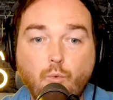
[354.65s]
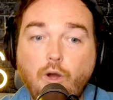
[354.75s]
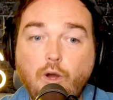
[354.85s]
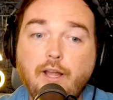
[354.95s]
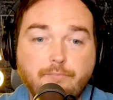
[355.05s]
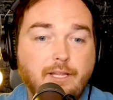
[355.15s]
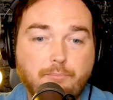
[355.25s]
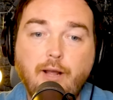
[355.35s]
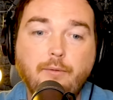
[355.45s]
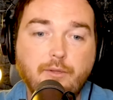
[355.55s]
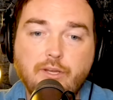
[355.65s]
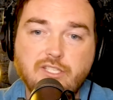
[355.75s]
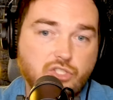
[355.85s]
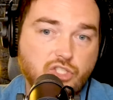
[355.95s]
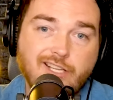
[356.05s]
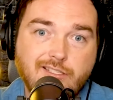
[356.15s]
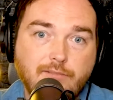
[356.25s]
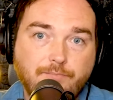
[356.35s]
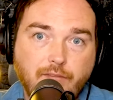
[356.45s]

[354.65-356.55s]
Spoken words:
one, it probably wasn't just